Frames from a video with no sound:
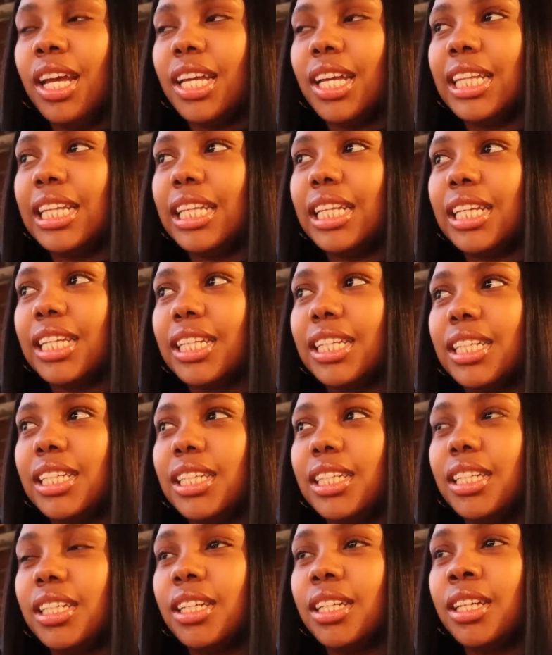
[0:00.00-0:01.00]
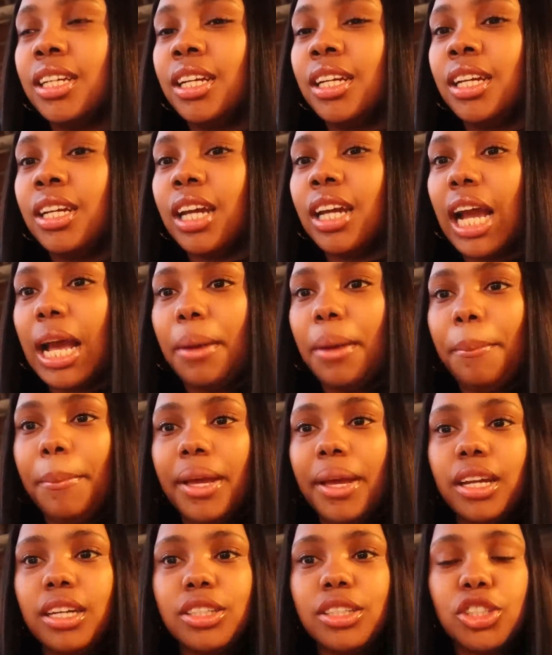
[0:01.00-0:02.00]
and then come
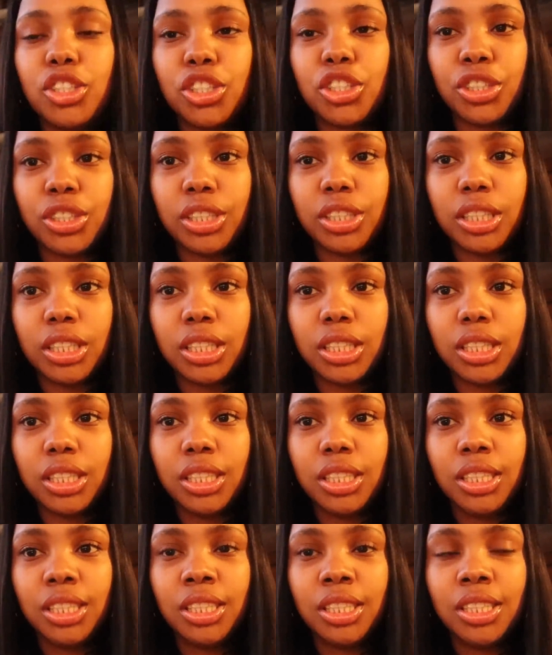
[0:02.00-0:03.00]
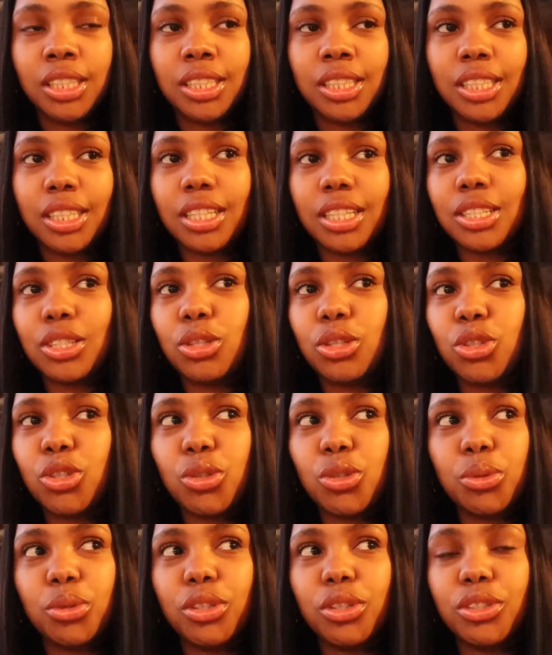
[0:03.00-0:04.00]
back, chill as
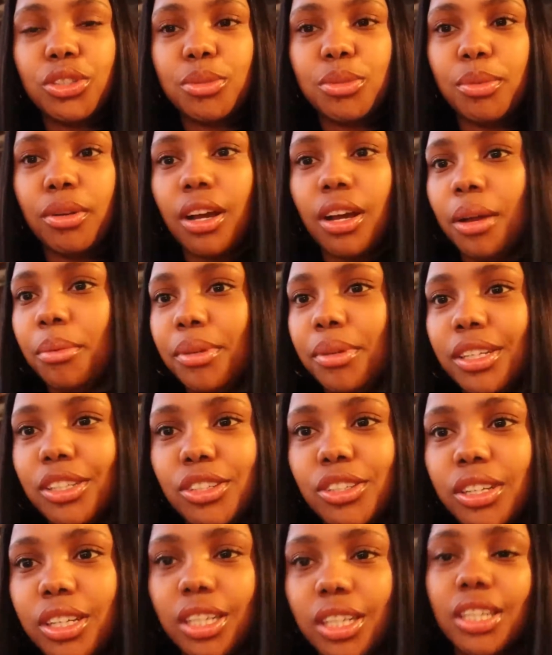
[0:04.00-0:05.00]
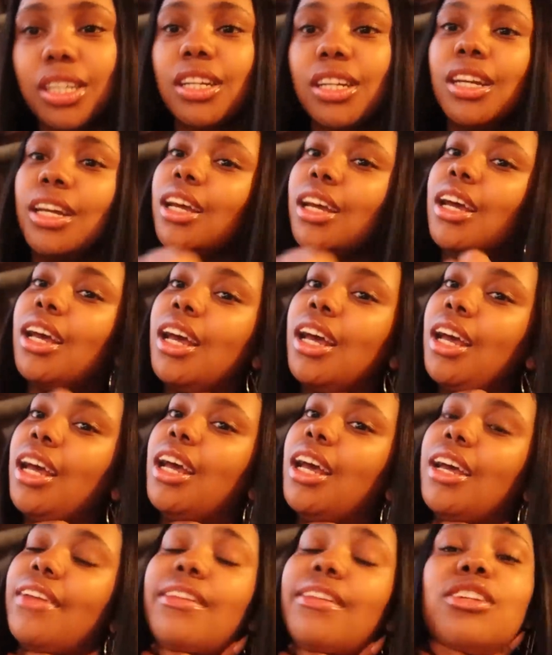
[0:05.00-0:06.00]
usual, smoke a blue drink.
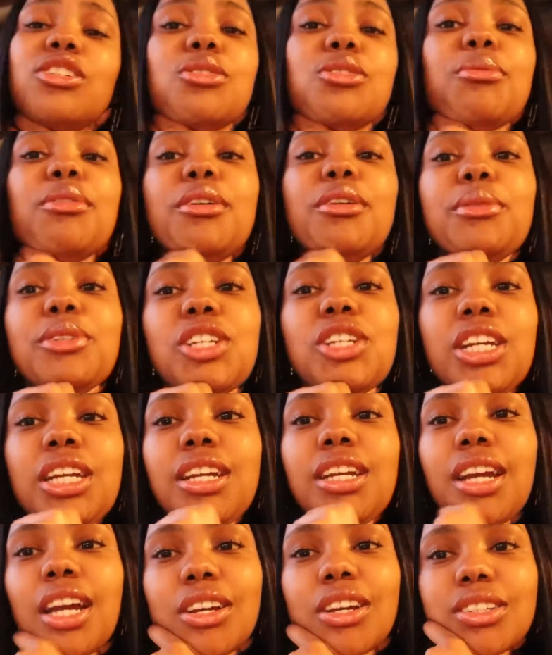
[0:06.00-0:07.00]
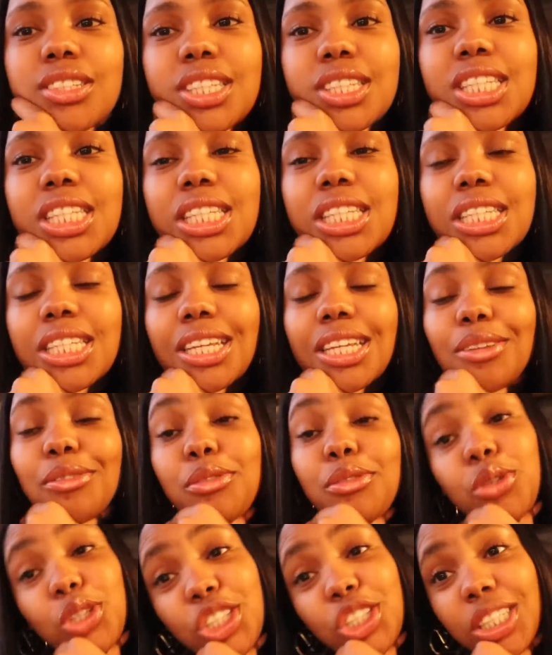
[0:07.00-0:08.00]
And then tomorrow we're checking out,
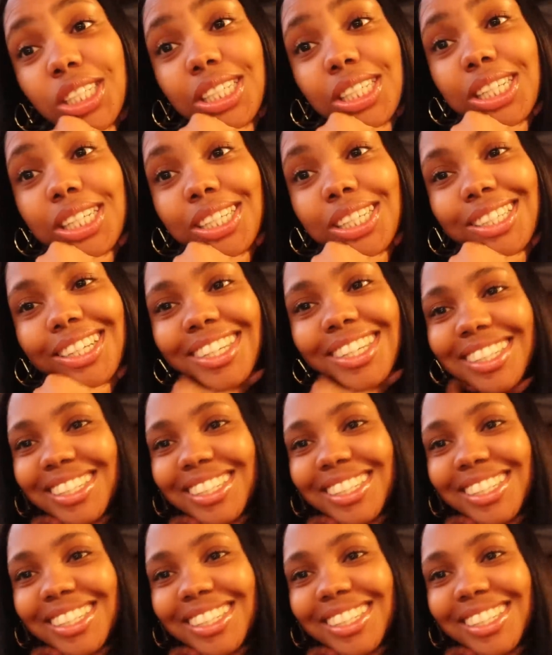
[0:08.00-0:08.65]
unfortunately.